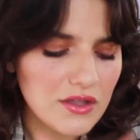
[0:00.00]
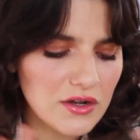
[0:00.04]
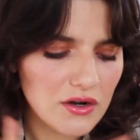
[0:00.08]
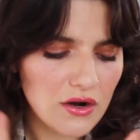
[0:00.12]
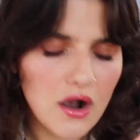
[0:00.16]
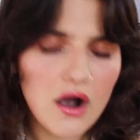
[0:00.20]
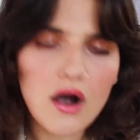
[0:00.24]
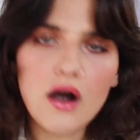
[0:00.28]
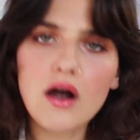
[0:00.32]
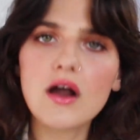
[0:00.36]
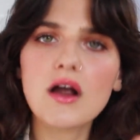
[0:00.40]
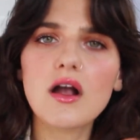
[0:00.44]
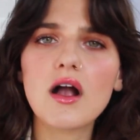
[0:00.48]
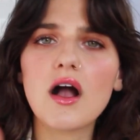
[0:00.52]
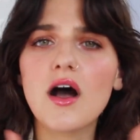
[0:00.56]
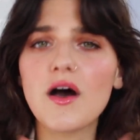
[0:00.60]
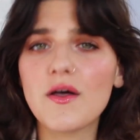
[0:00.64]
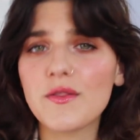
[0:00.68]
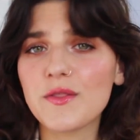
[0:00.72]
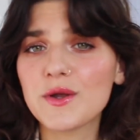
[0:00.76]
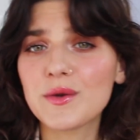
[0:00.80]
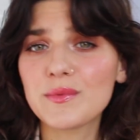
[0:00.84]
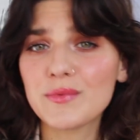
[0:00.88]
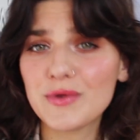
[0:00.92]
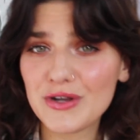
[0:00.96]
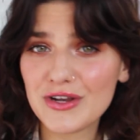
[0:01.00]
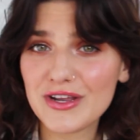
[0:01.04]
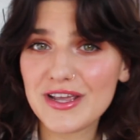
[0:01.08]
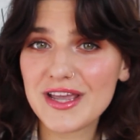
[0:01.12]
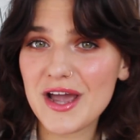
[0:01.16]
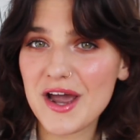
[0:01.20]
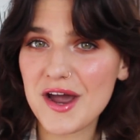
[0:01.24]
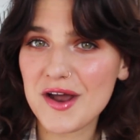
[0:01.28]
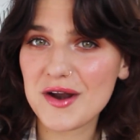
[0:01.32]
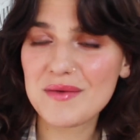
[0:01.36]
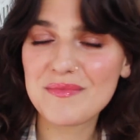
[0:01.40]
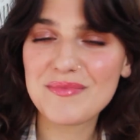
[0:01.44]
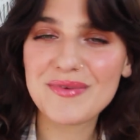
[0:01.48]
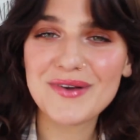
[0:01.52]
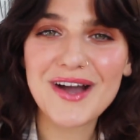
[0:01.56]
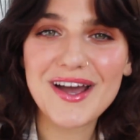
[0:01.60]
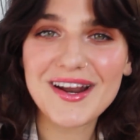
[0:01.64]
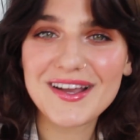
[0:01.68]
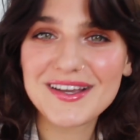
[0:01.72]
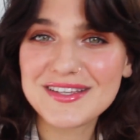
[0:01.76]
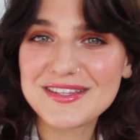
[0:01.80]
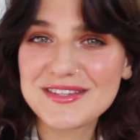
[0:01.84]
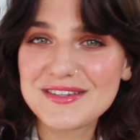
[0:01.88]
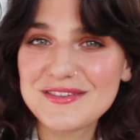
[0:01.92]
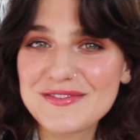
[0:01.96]
There are other Beautycounter
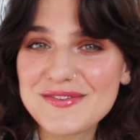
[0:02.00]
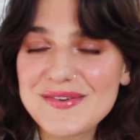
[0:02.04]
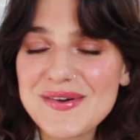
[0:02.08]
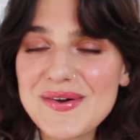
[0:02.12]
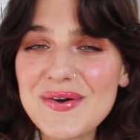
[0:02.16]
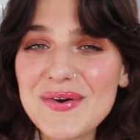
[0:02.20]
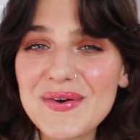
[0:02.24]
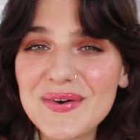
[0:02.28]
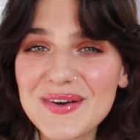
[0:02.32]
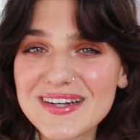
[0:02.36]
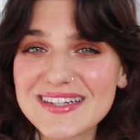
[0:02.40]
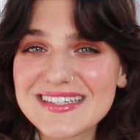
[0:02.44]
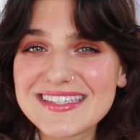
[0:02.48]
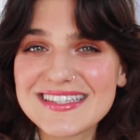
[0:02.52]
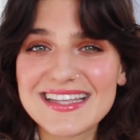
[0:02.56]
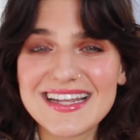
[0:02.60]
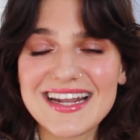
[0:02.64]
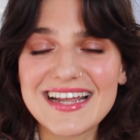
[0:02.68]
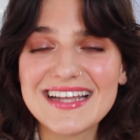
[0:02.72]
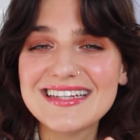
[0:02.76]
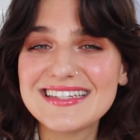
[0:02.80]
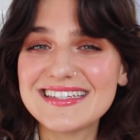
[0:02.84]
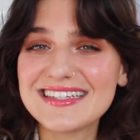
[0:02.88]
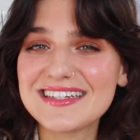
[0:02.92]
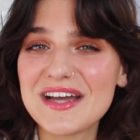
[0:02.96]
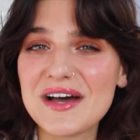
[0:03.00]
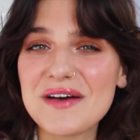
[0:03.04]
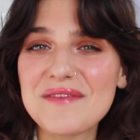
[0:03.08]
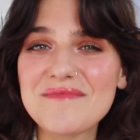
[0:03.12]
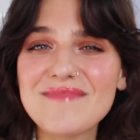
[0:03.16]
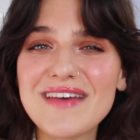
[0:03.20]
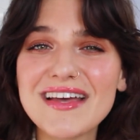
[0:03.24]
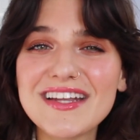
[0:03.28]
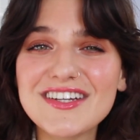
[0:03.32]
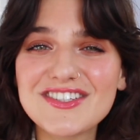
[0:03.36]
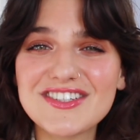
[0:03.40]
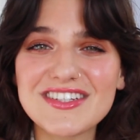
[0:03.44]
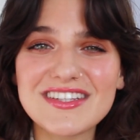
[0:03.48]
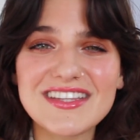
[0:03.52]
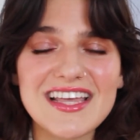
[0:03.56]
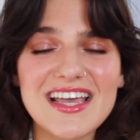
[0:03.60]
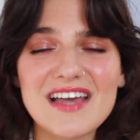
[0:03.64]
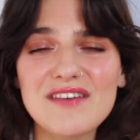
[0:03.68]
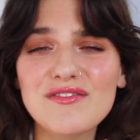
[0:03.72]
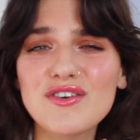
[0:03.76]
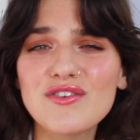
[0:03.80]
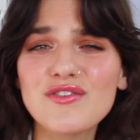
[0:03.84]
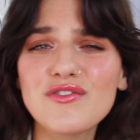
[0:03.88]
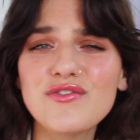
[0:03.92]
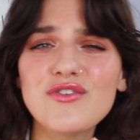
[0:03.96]
products, of course, that I did not mention. They
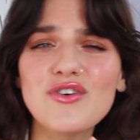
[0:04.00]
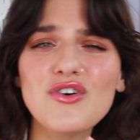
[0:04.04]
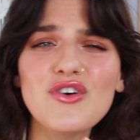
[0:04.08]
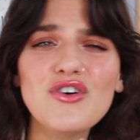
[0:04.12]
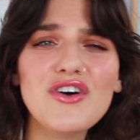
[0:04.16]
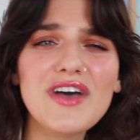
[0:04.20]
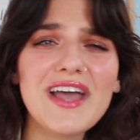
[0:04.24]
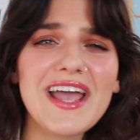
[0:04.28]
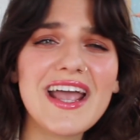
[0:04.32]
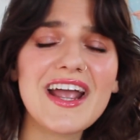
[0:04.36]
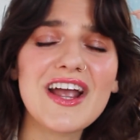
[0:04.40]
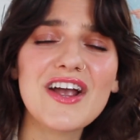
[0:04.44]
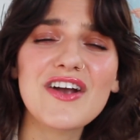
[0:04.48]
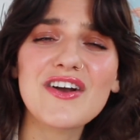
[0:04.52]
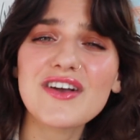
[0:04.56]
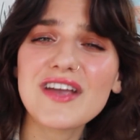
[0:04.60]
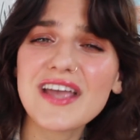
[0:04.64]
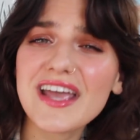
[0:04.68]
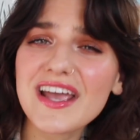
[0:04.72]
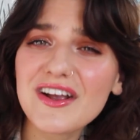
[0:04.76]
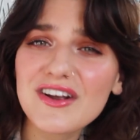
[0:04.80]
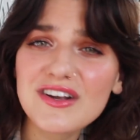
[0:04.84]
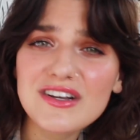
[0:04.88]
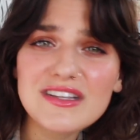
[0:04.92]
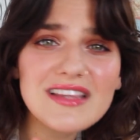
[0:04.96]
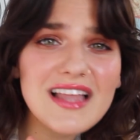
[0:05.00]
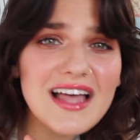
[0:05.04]
have a full hair care